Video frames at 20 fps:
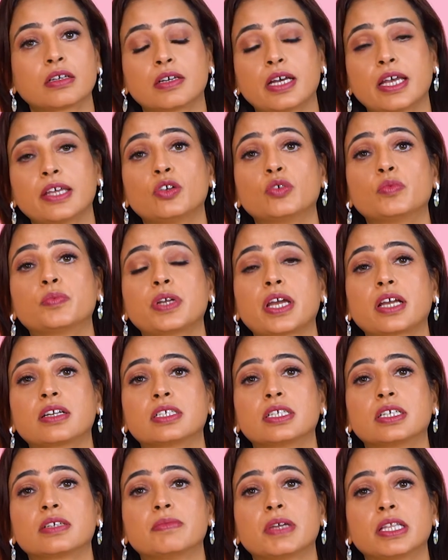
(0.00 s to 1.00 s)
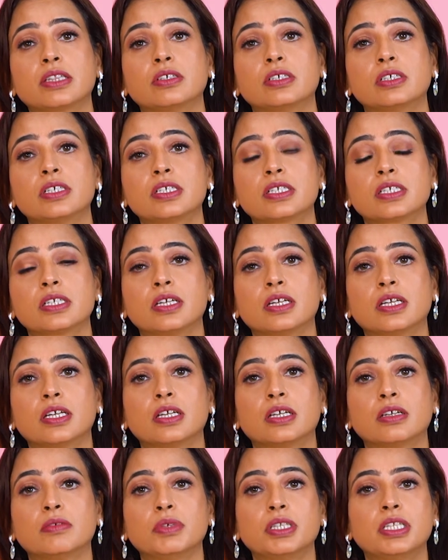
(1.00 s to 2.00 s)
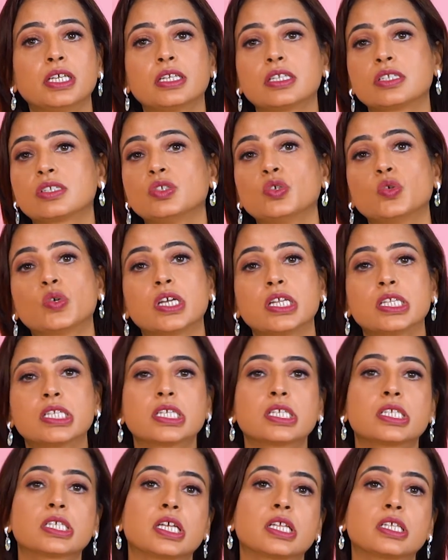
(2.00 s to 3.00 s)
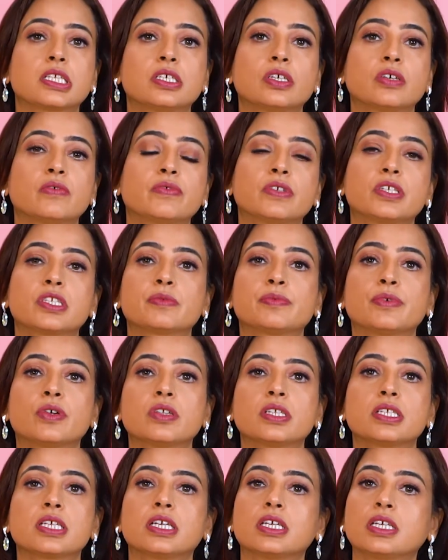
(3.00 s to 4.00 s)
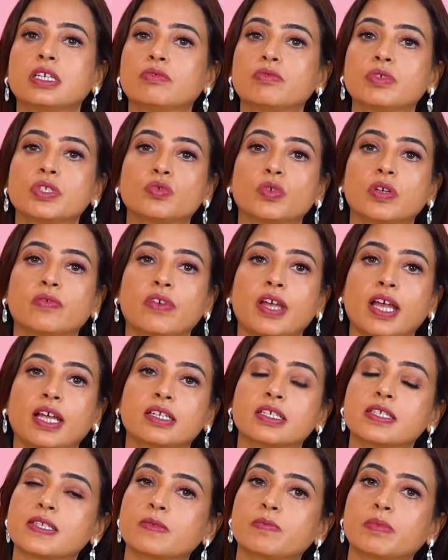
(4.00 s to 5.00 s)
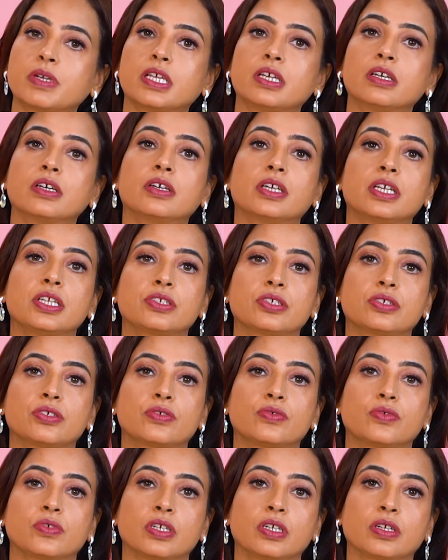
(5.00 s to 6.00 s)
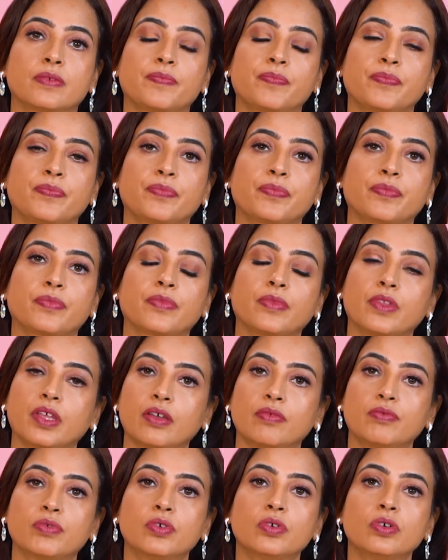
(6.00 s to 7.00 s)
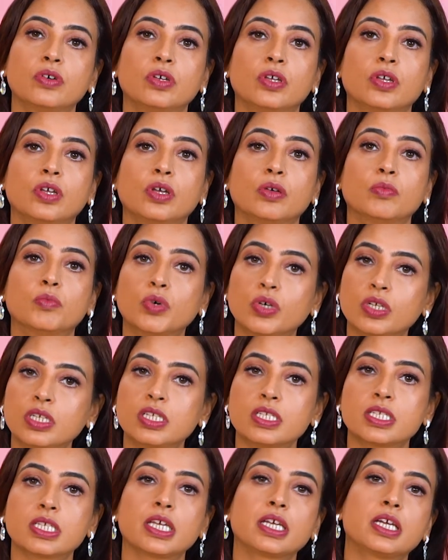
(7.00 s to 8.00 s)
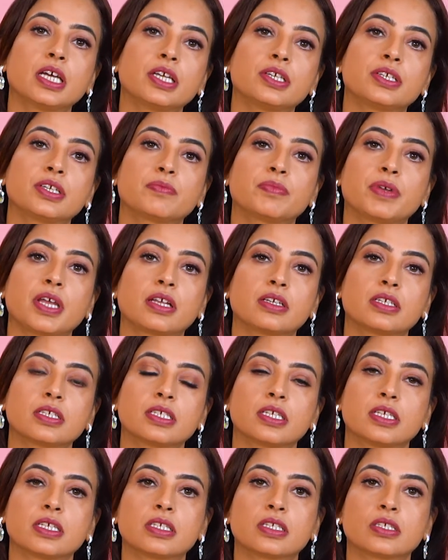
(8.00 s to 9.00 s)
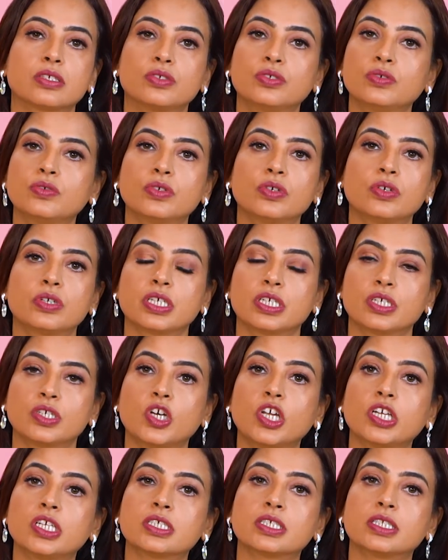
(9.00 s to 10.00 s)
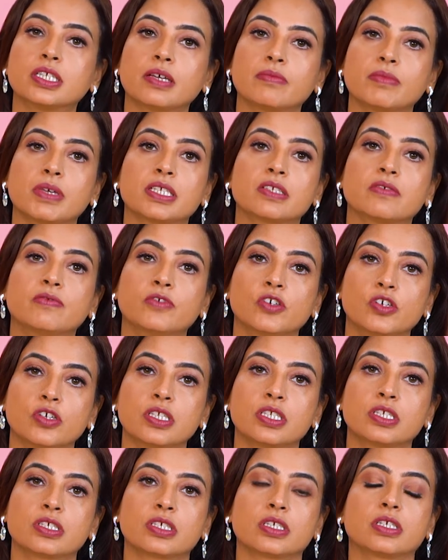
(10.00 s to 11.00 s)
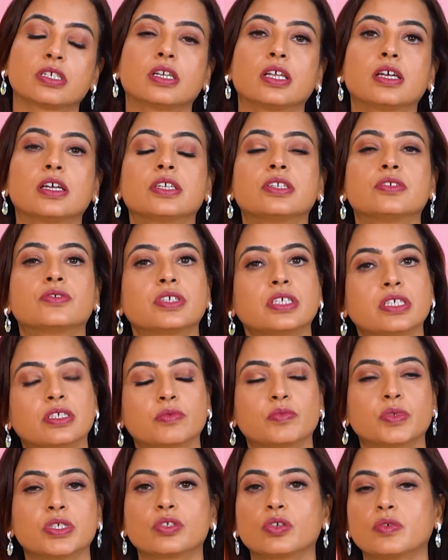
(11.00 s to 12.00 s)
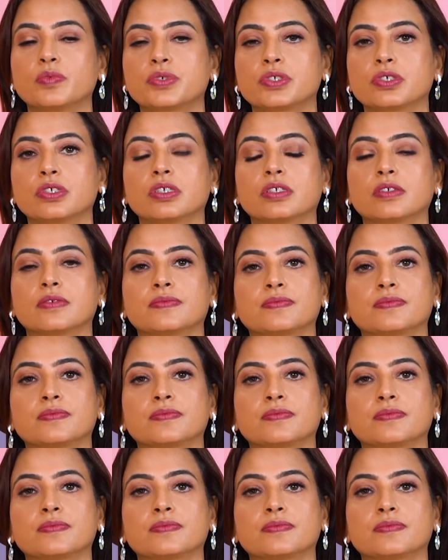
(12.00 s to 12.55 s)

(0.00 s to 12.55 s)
chiropractic methods, but there is no consistency of response and individual factors play a greater role. Therefore, modern psychiatric practices do not acknowledge them as first-line treatment option.